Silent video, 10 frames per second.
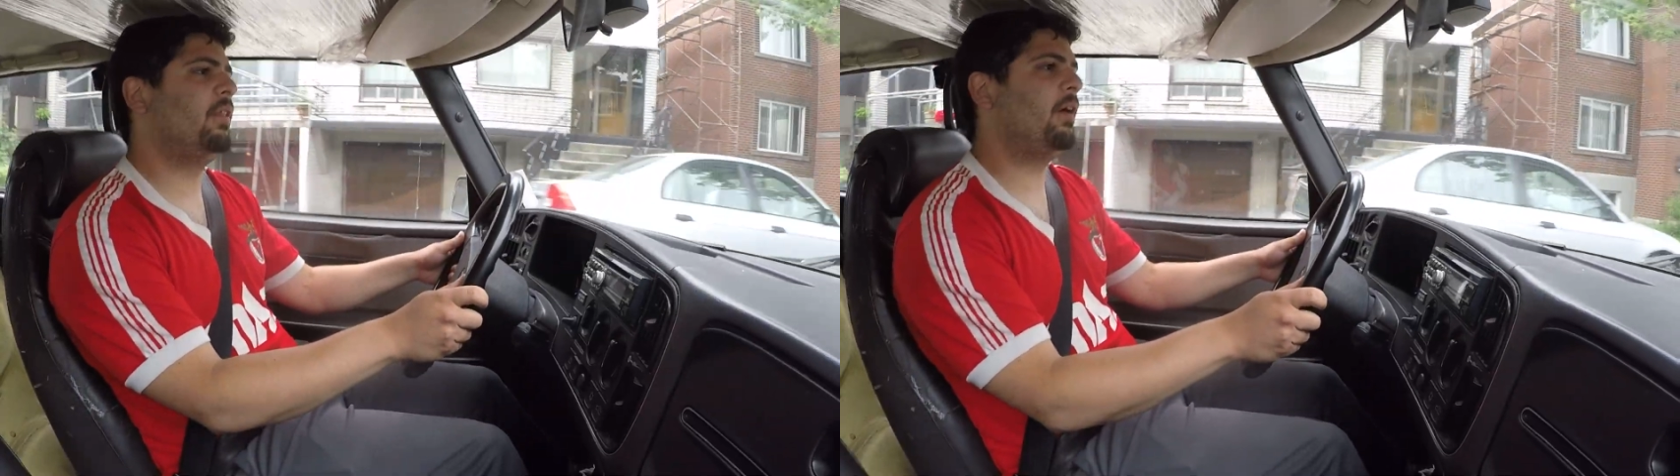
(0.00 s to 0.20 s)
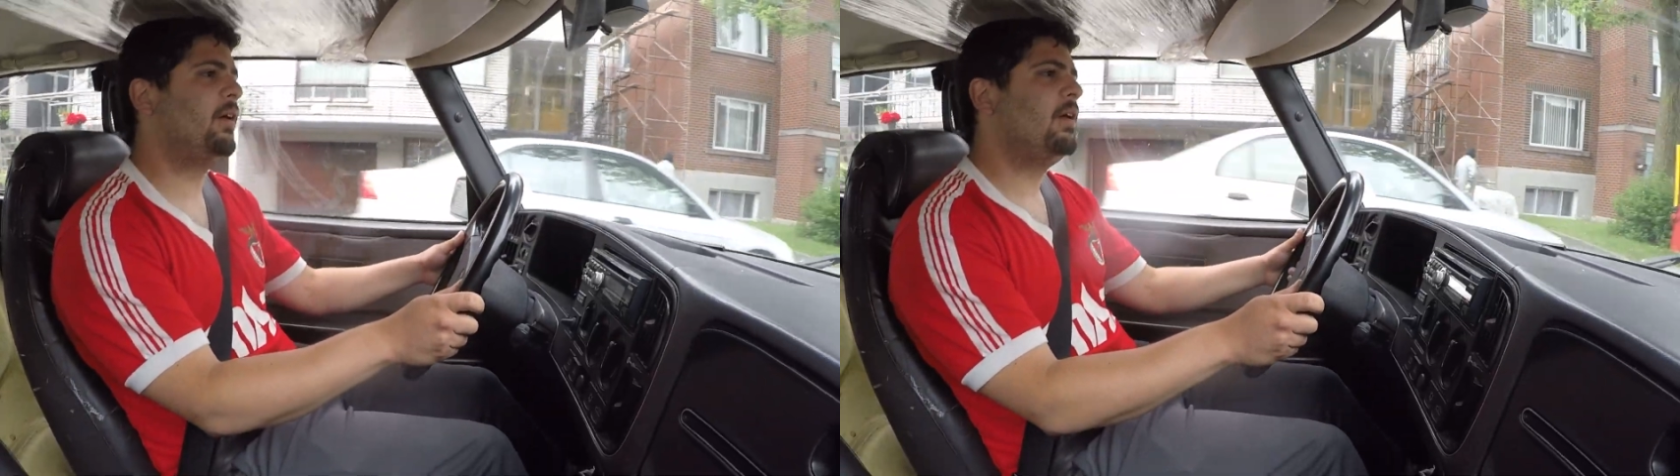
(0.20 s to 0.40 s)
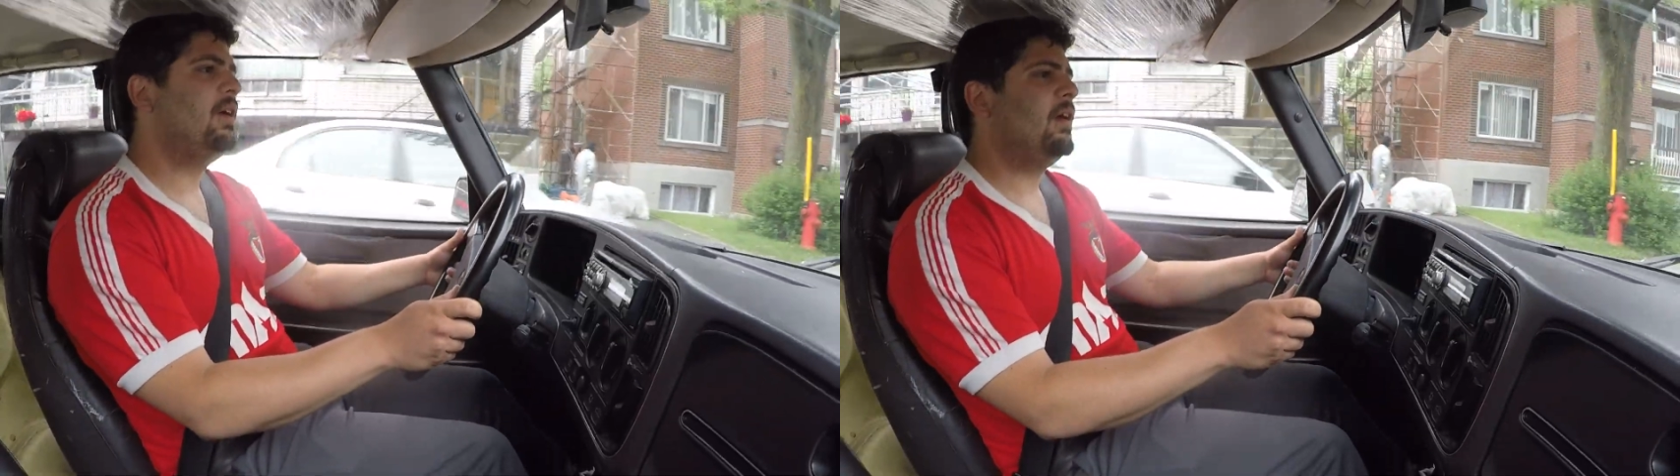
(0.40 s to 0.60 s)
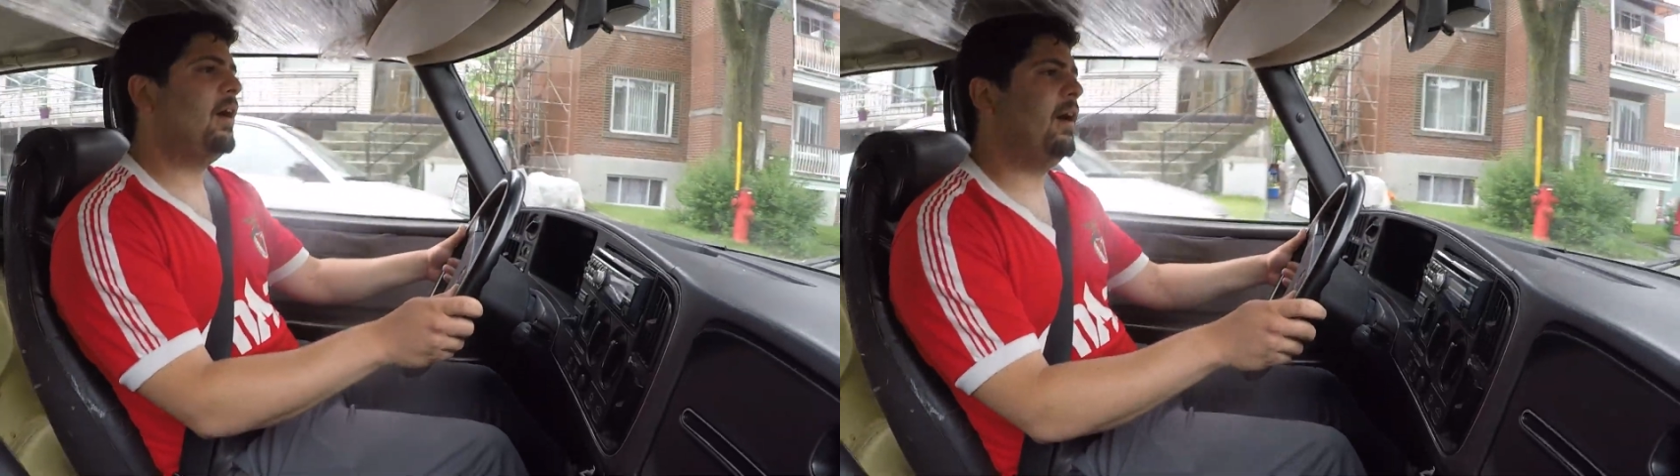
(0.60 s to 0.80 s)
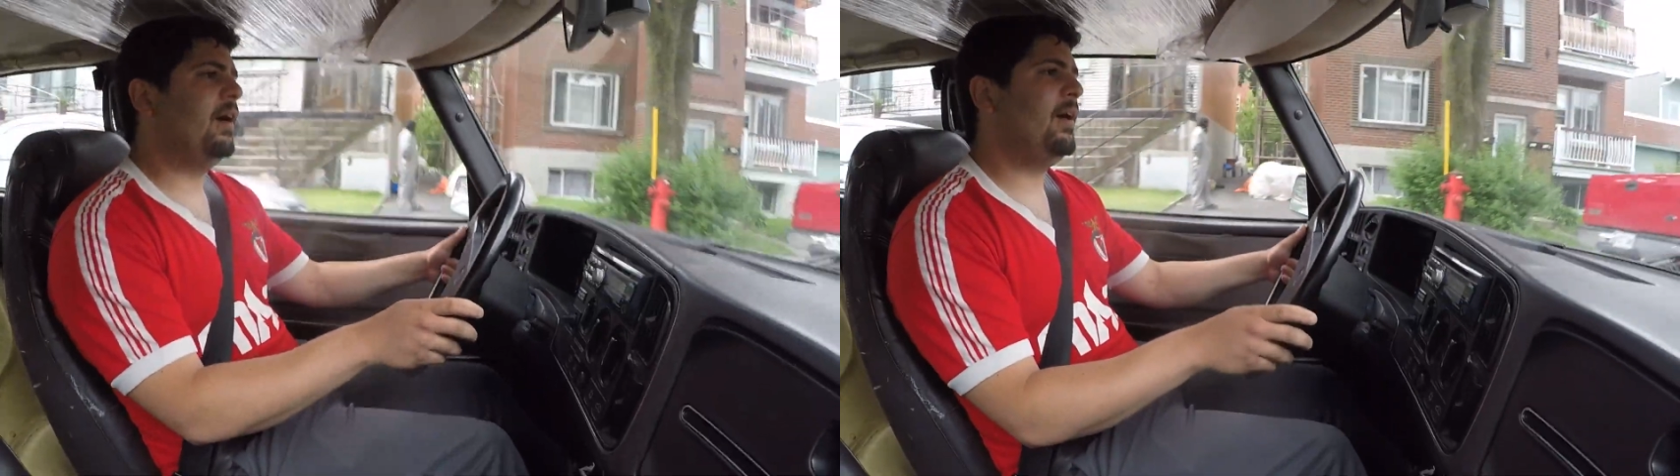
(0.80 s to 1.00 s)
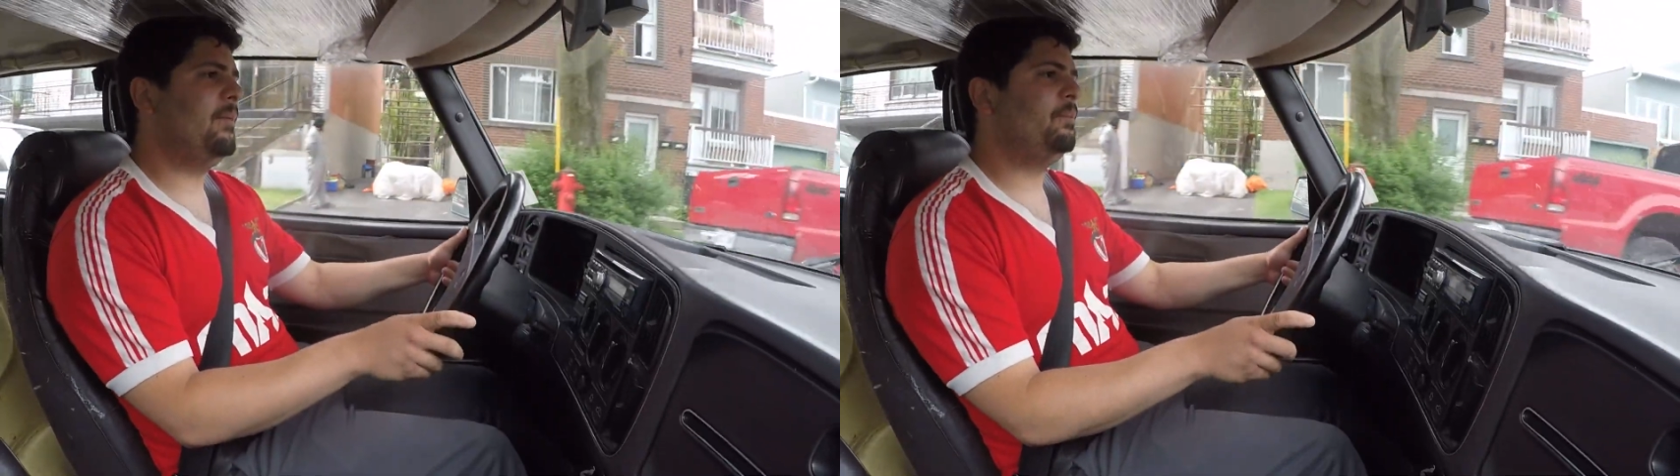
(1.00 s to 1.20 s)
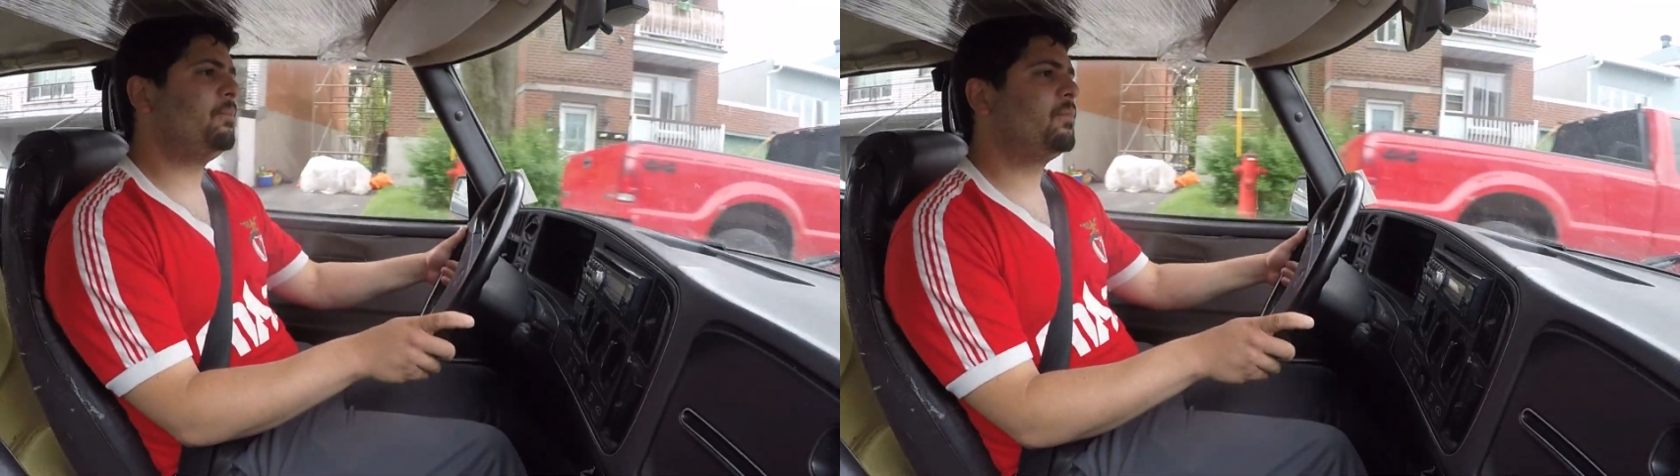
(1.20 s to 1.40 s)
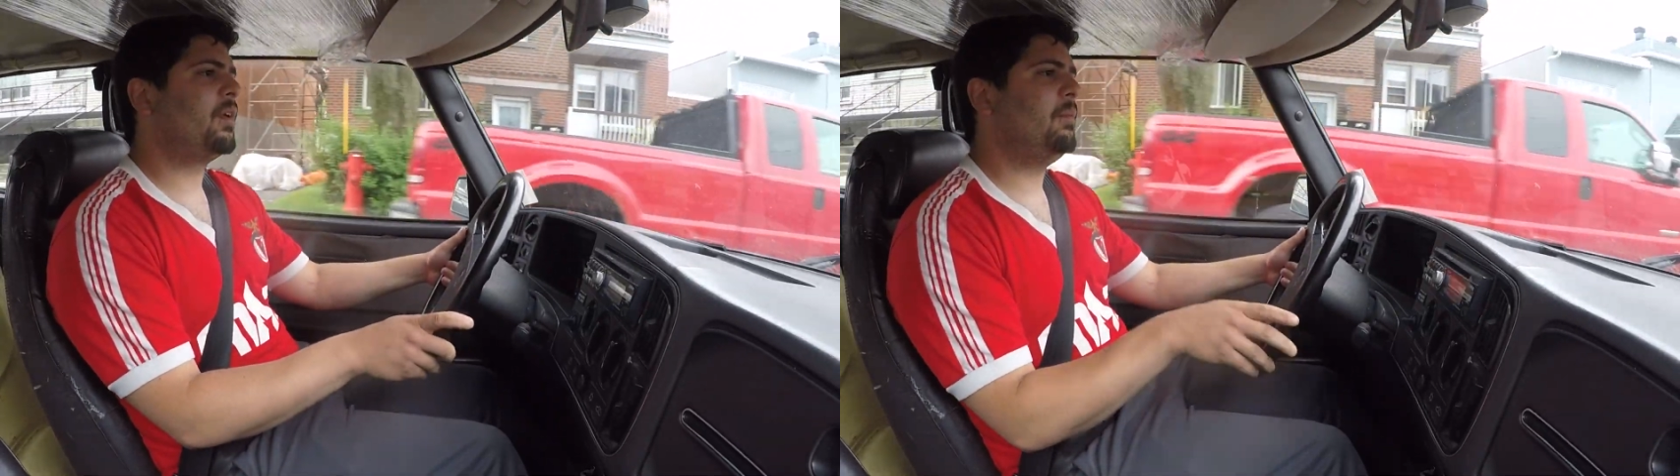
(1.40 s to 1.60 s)
there.
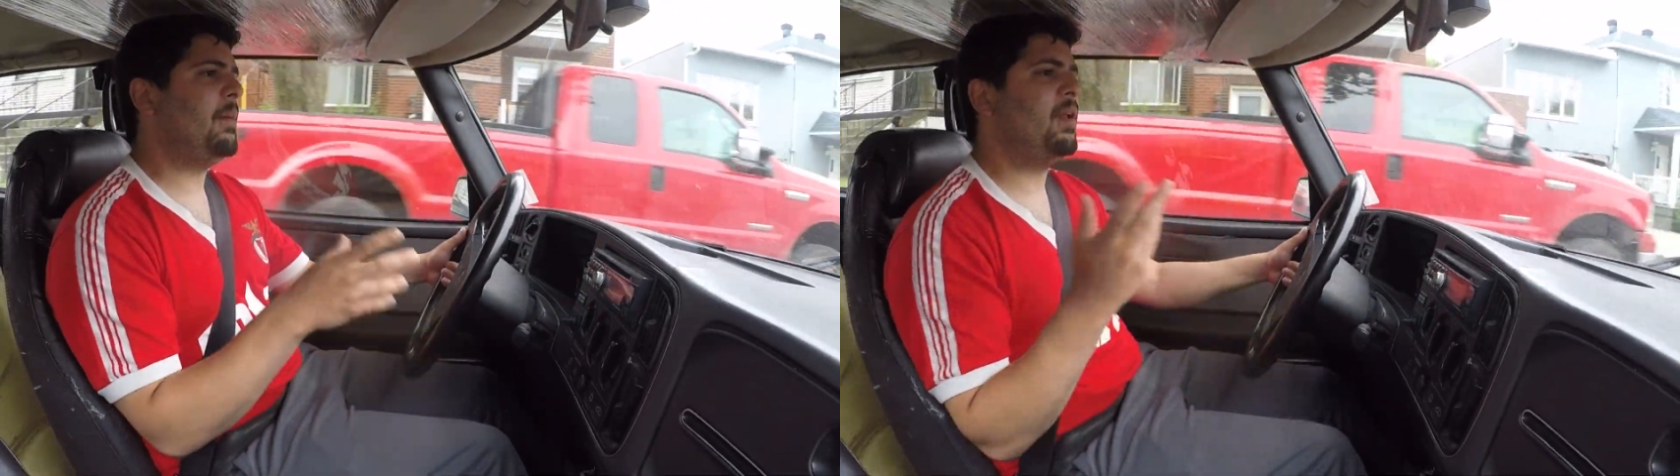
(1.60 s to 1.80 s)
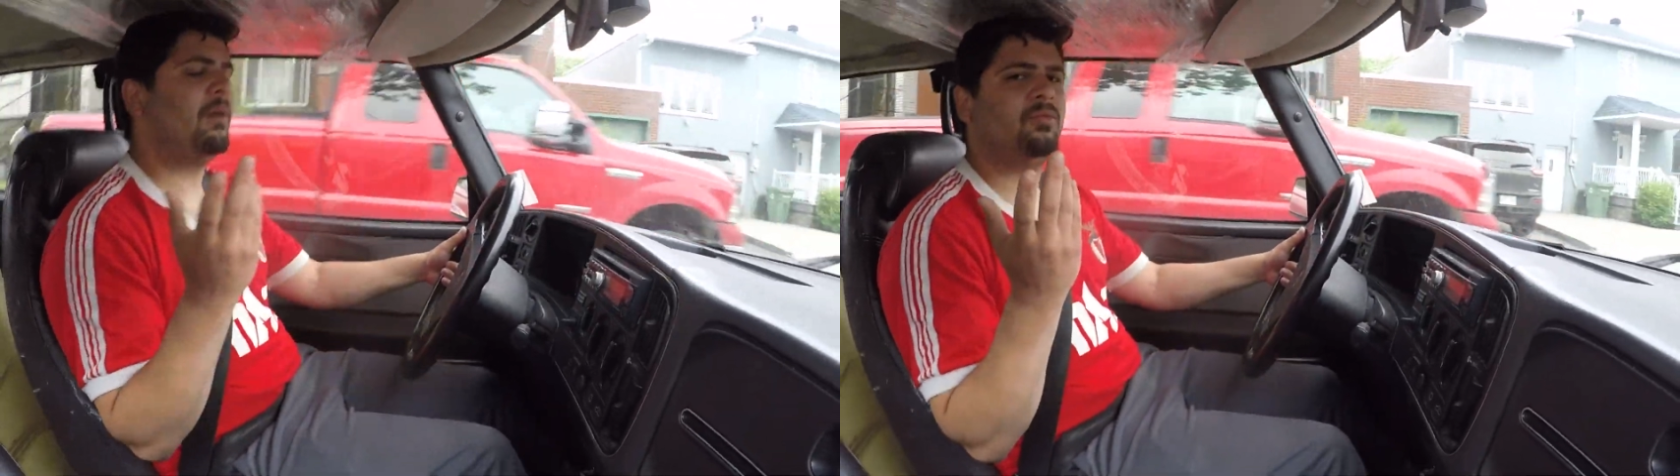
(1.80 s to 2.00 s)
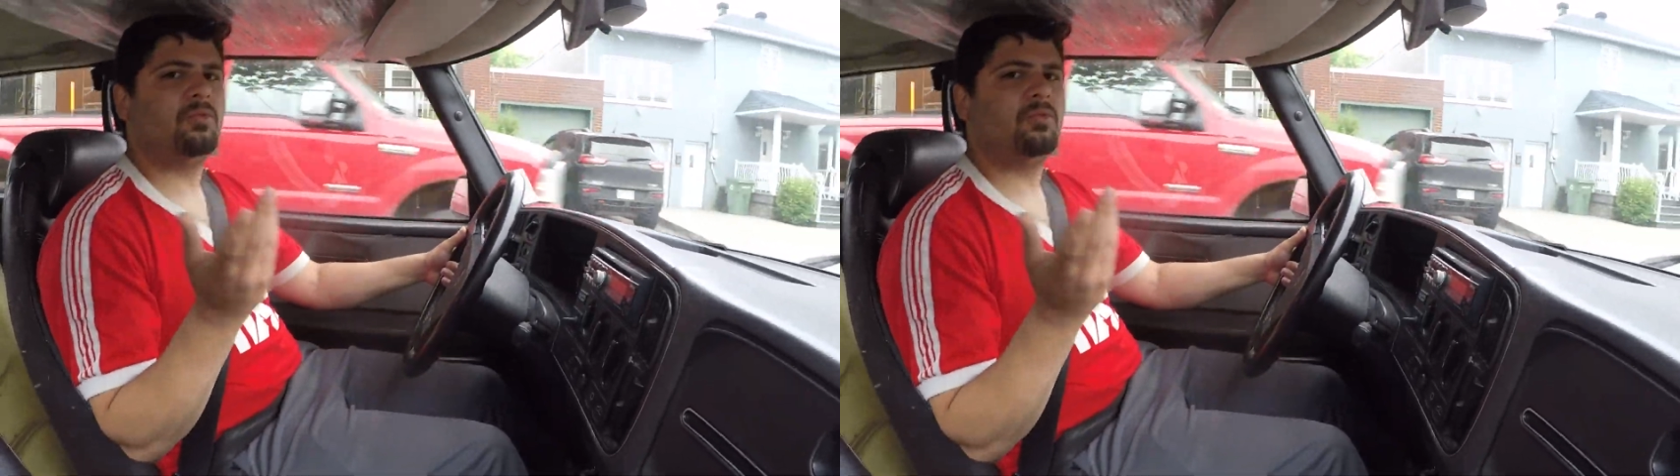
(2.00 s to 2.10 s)
Maybe not